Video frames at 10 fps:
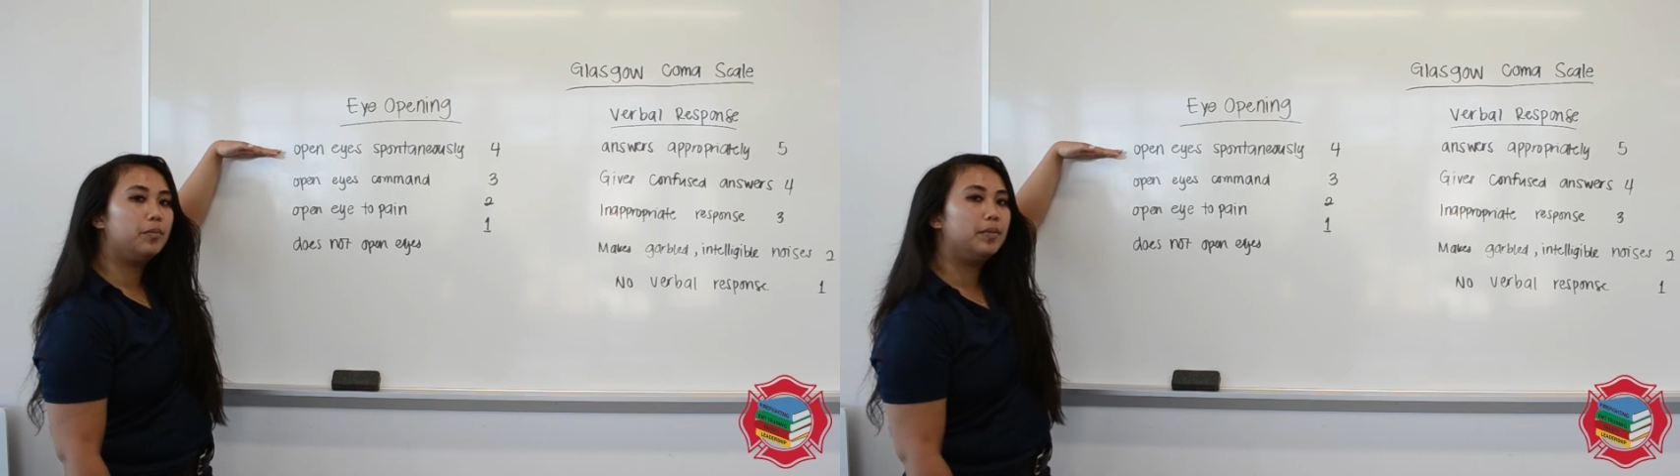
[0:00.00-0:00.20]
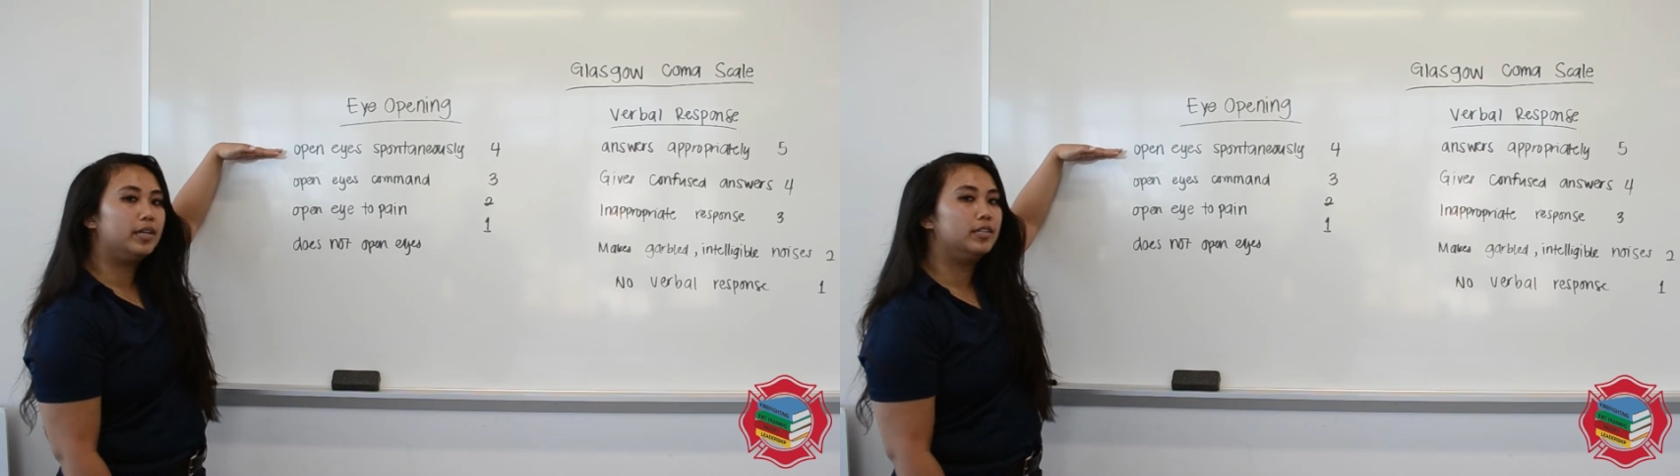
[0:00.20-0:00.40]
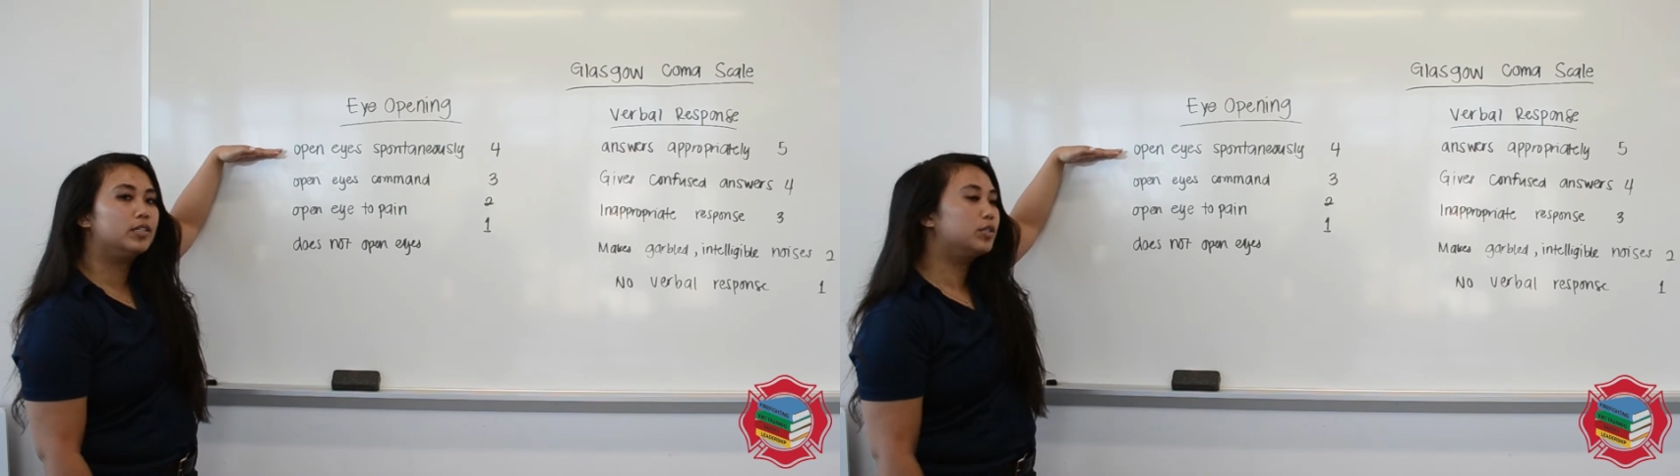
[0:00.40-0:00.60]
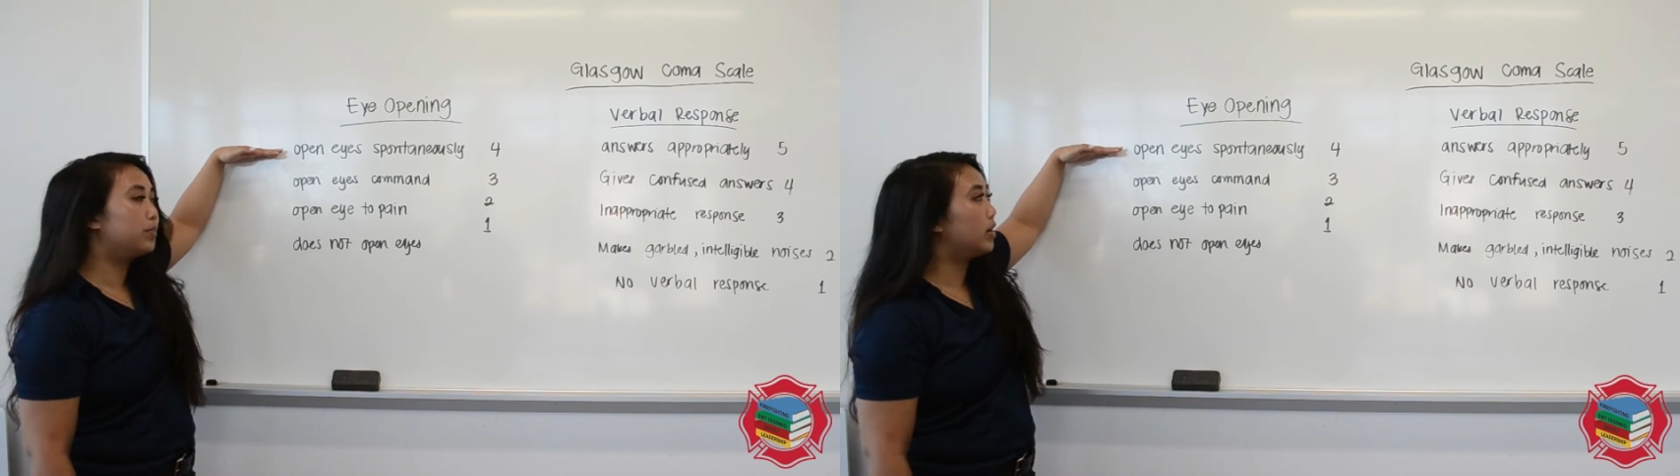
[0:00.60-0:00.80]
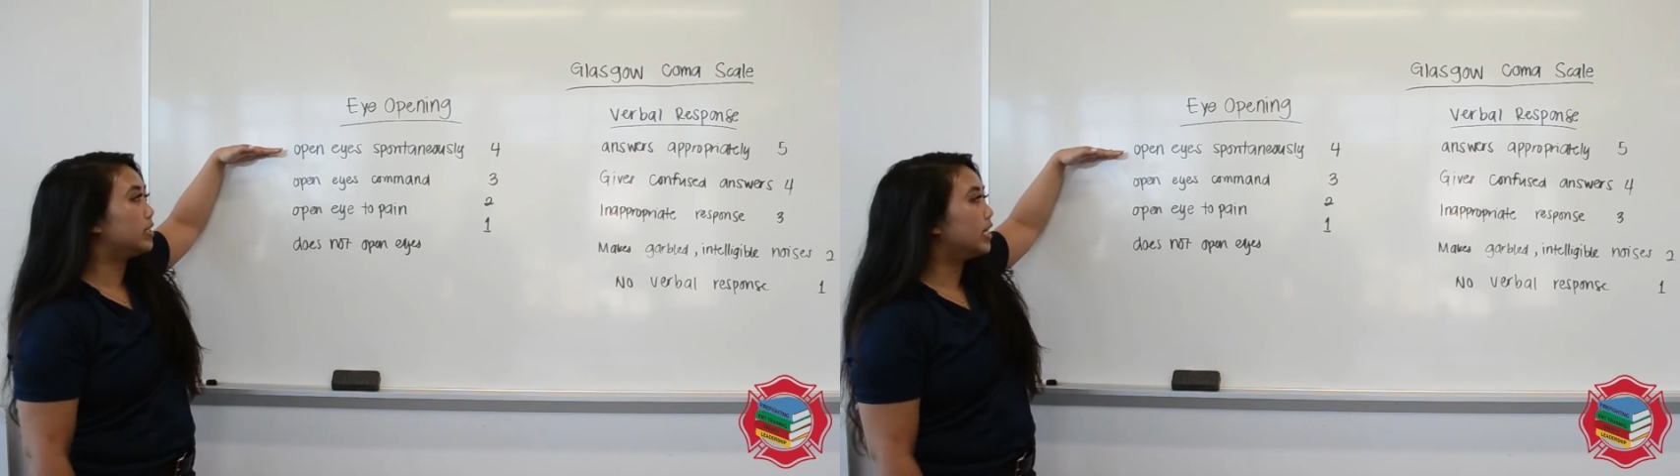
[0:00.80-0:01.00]
open
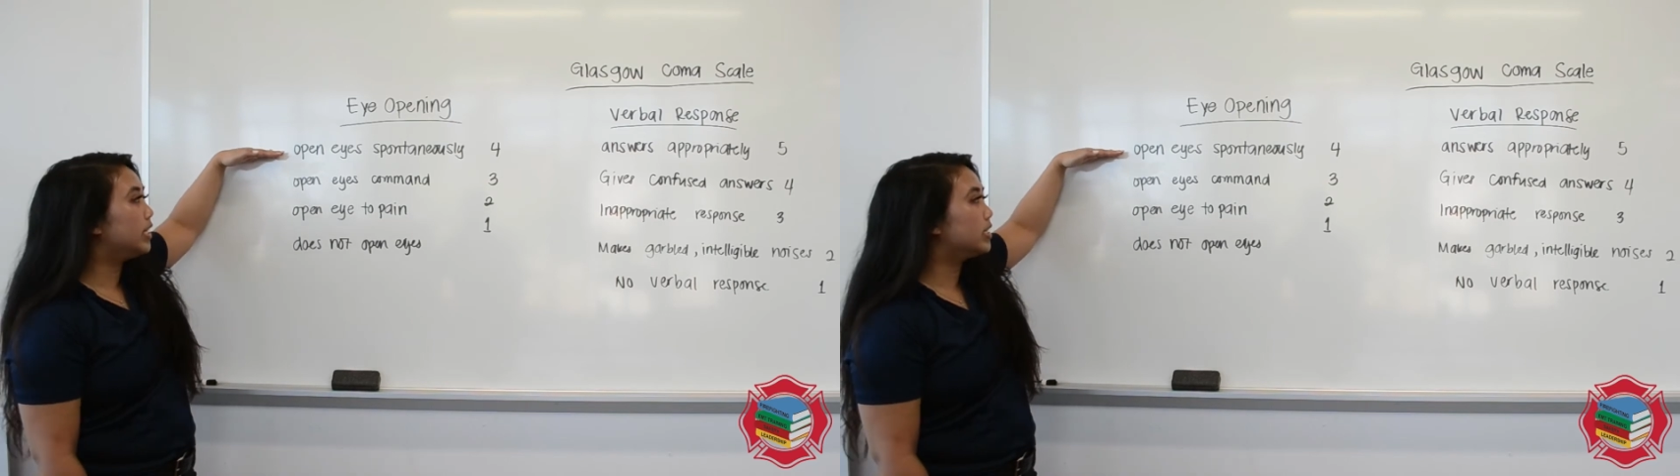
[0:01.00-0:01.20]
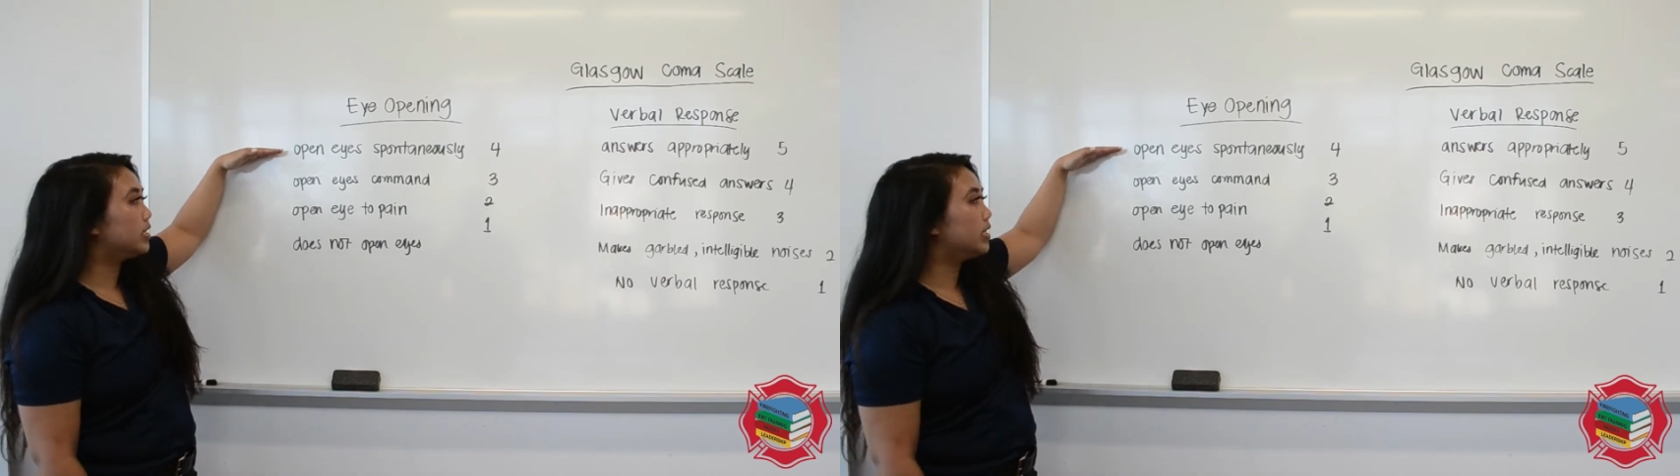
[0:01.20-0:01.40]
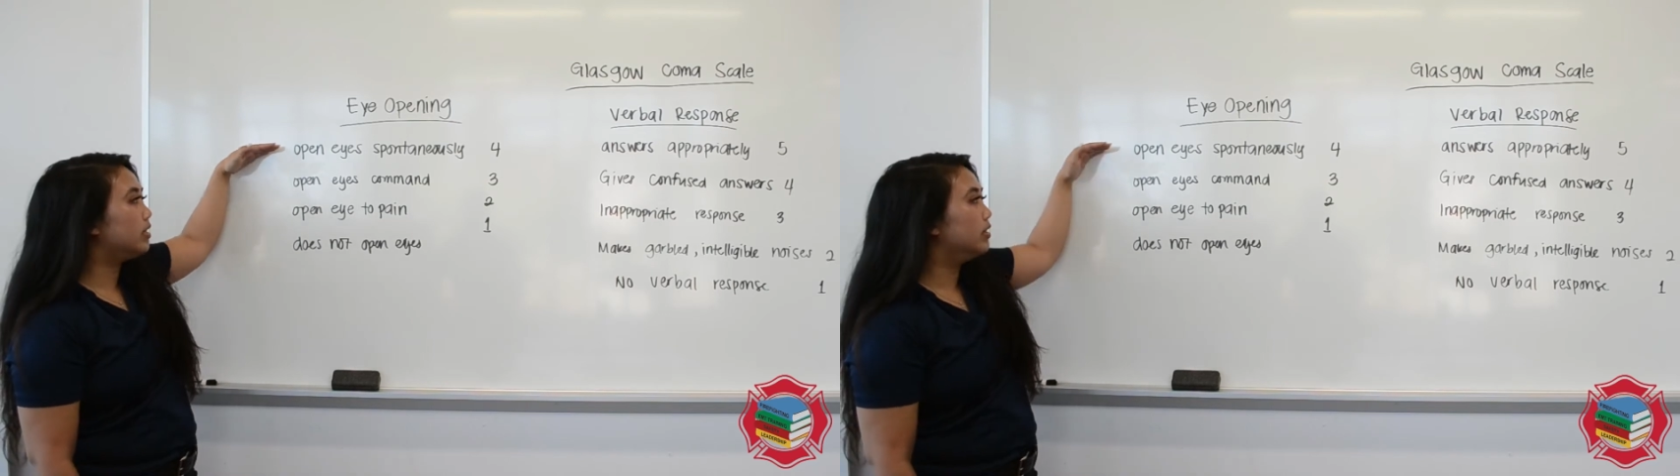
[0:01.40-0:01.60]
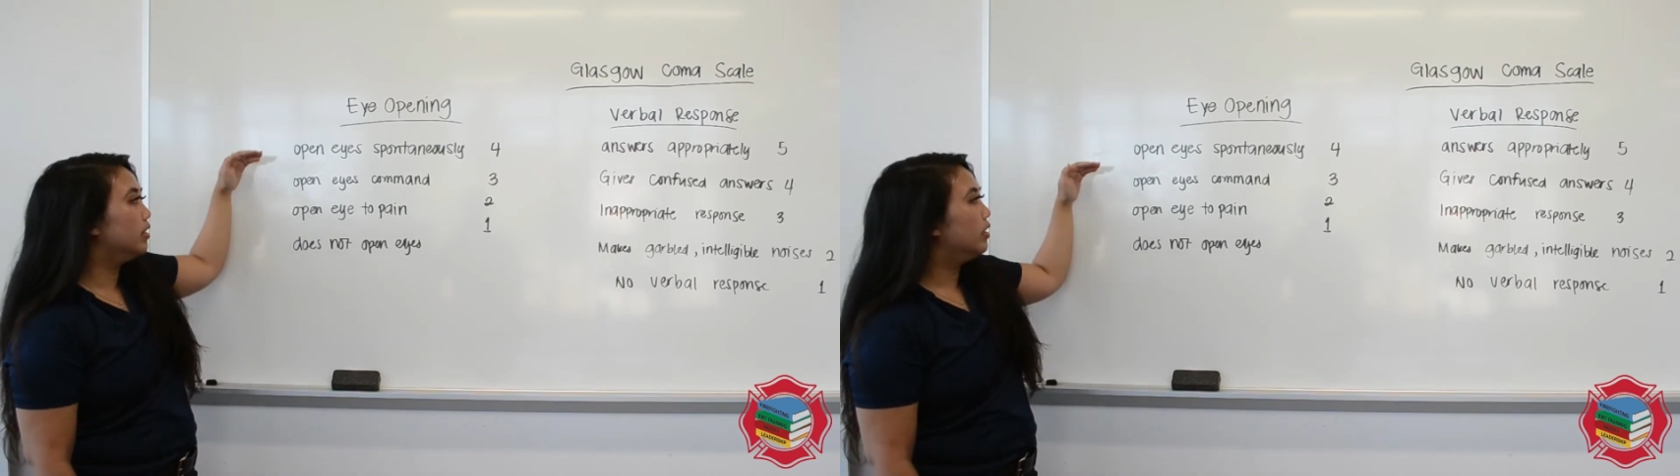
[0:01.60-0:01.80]
spontaneously.